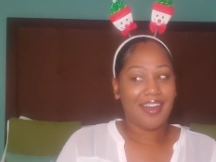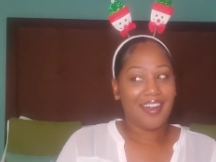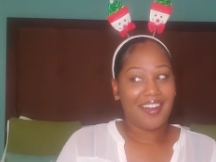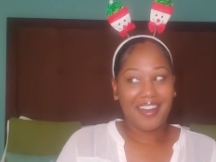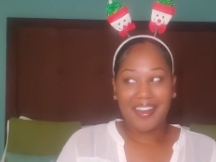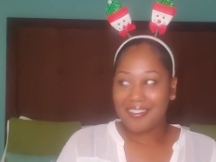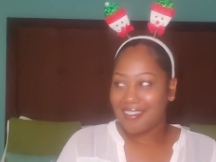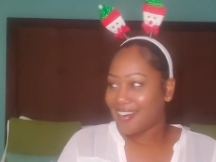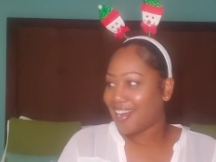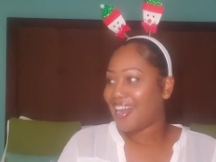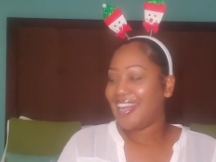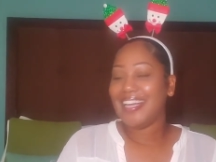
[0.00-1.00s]
all
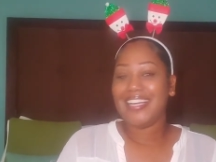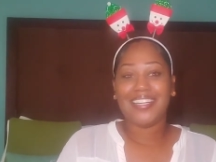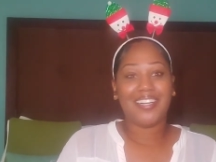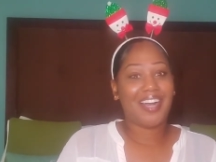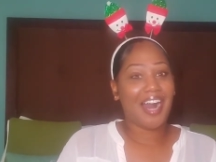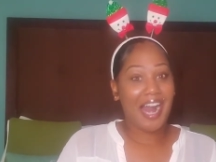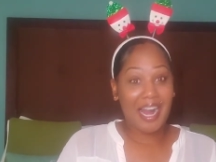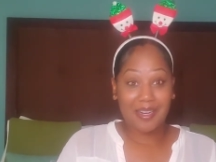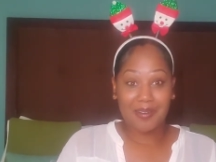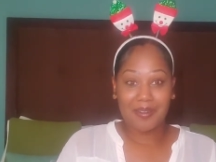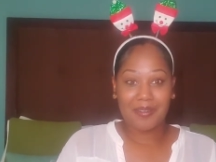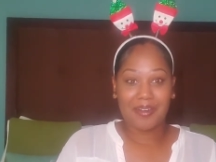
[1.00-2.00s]
right,
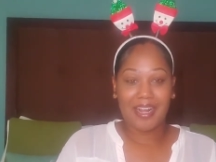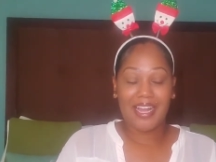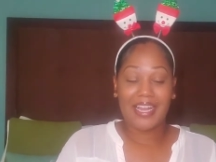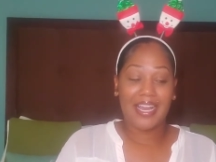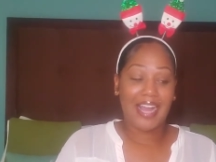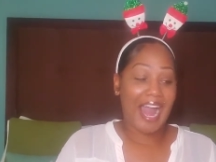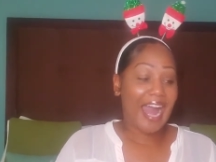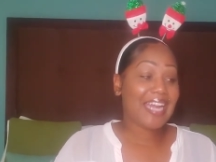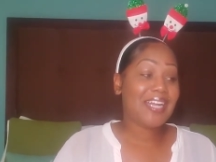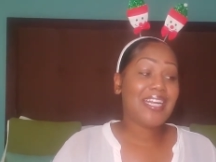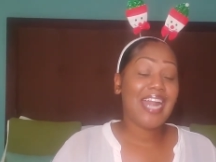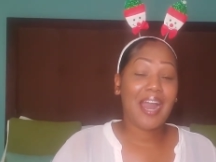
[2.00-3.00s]
awkward, right? I
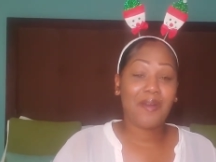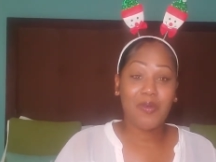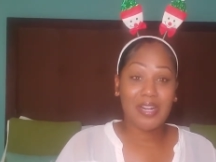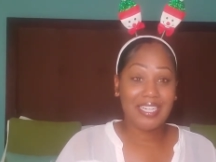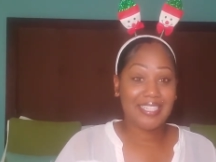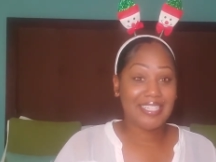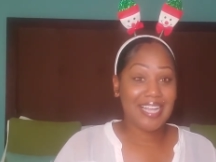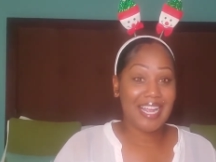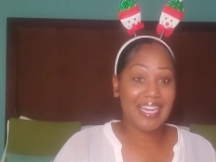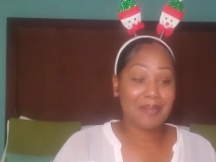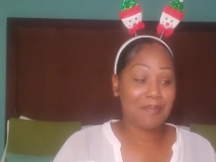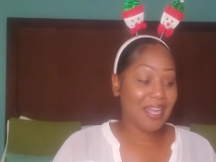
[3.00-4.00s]
did not want to
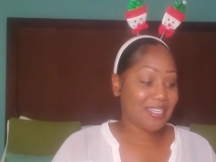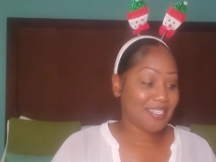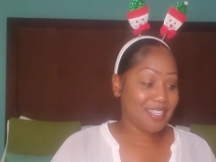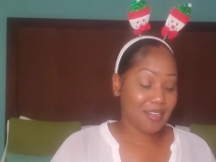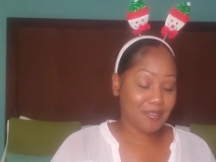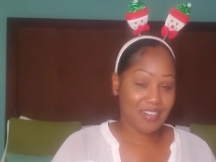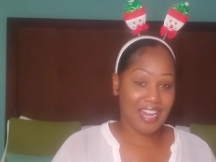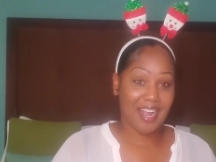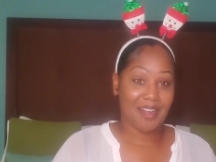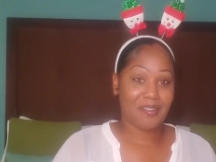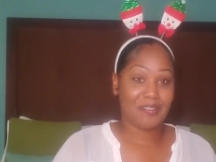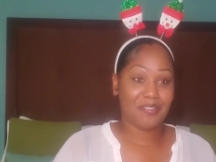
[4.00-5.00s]
set my stuff
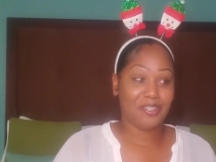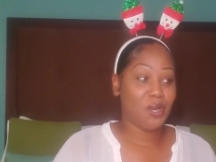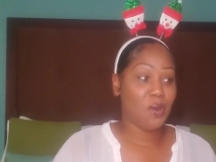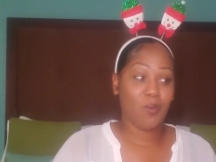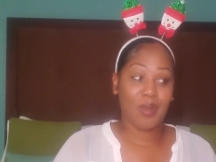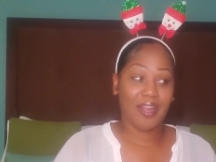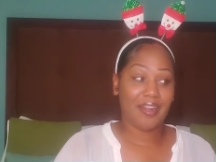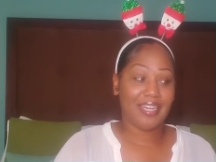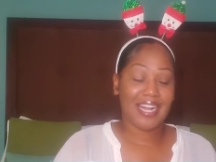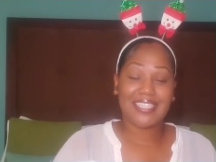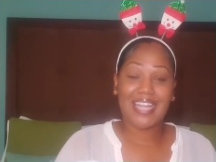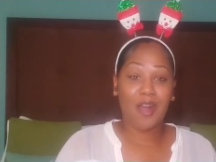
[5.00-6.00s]
down nowhere.
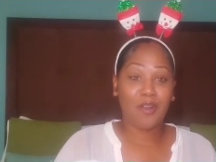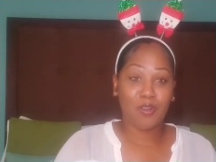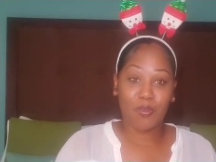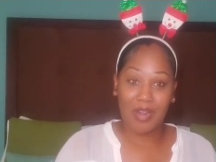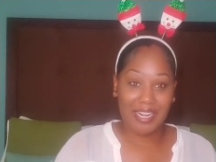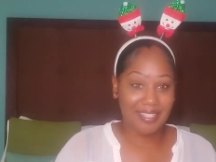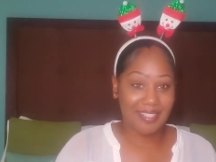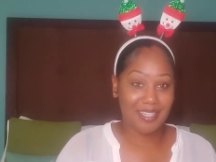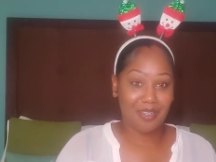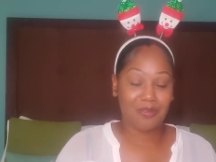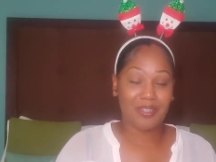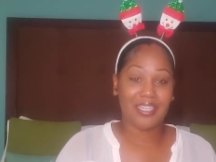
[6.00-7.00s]
That's how crazy
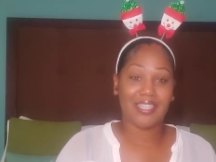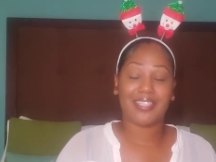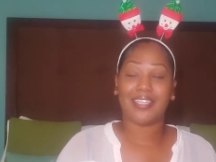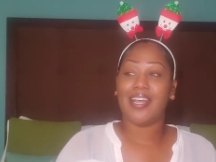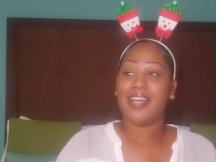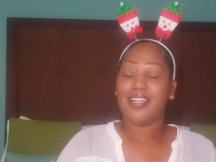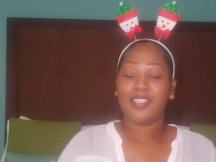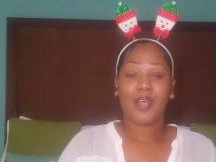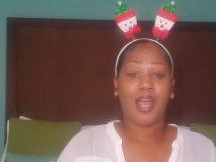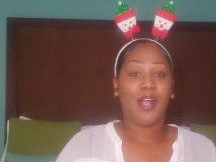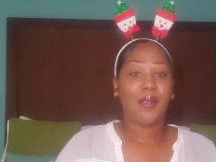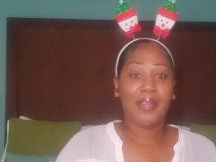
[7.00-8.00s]
it was. So I
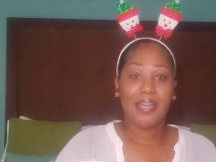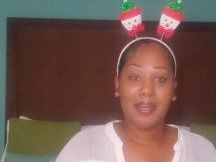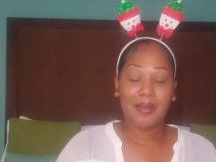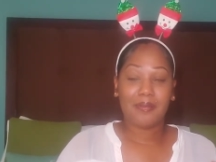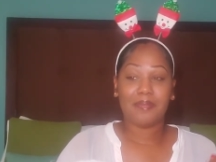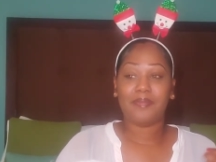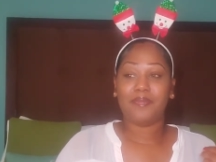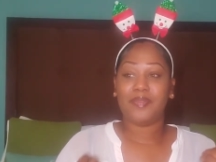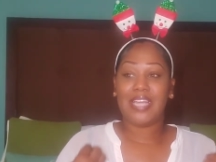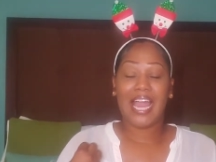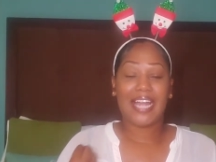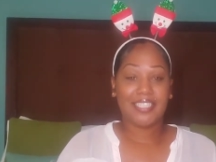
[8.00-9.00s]
hurried up,
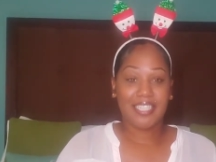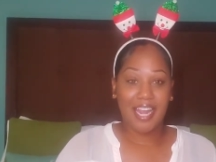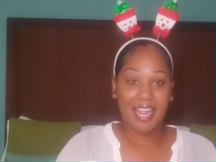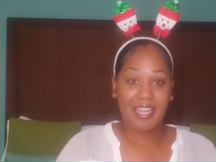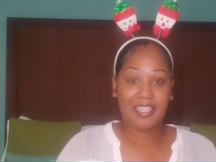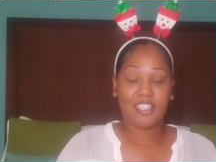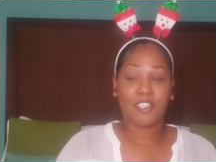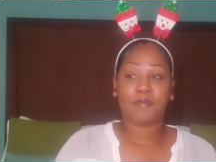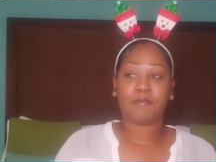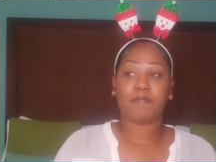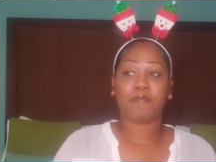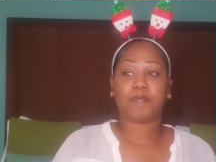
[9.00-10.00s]
got changed,
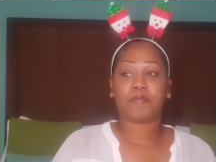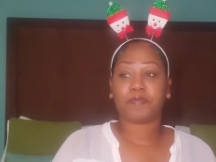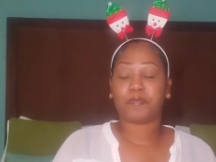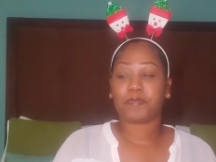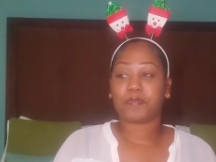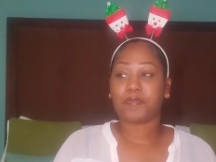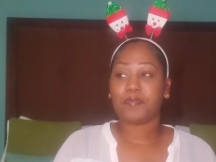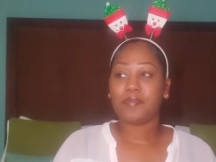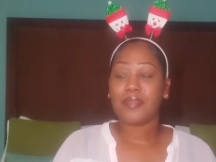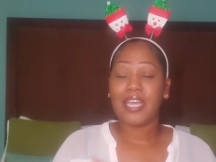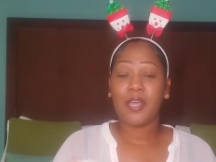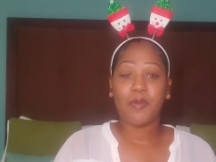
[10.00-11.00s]

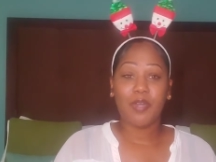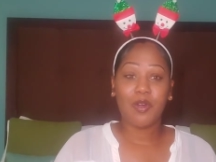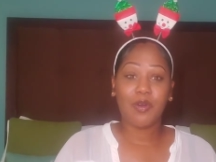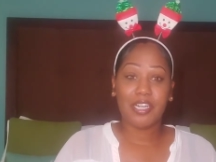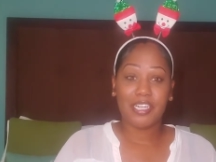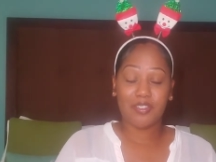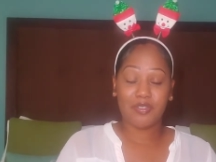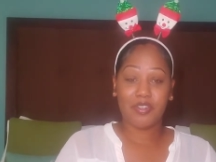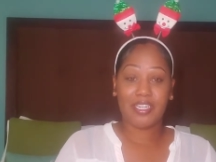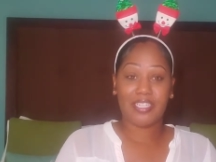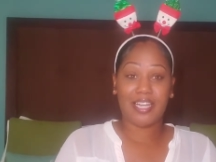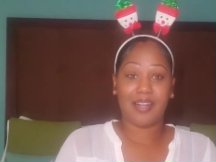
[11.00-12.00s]
and we go to his
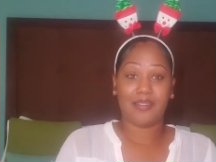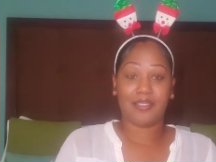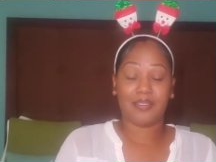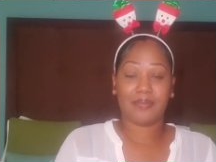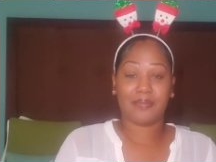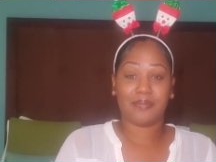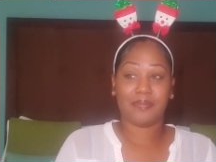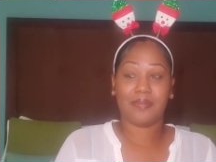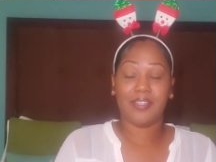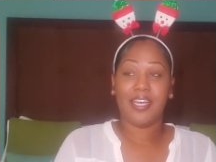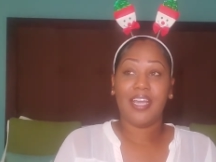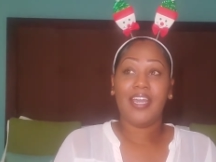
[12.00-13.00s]
friend's house.
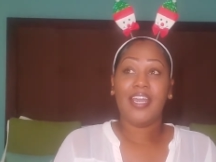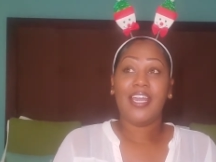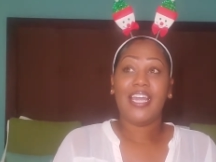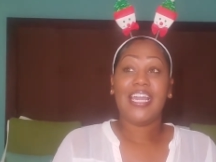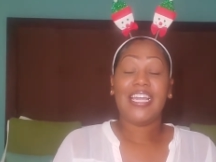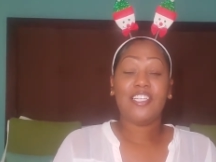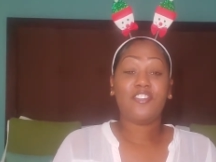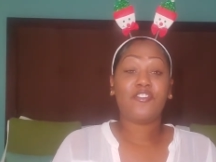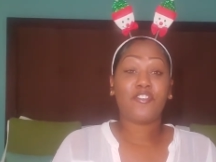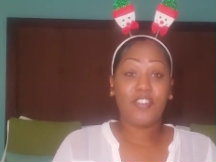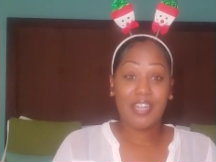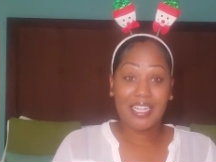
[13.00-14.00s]
His
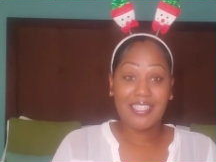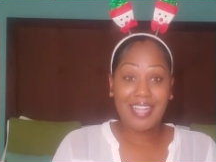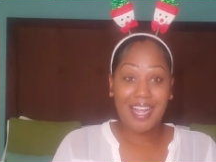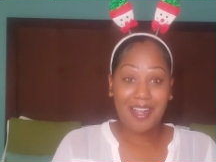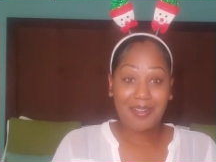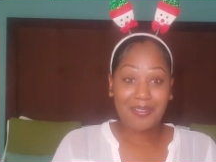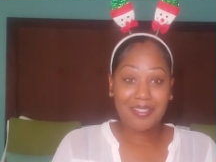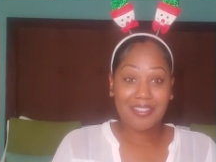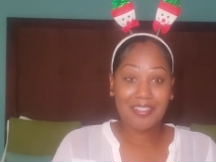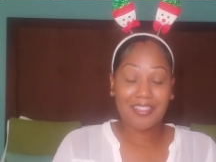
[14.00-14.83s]
friend's house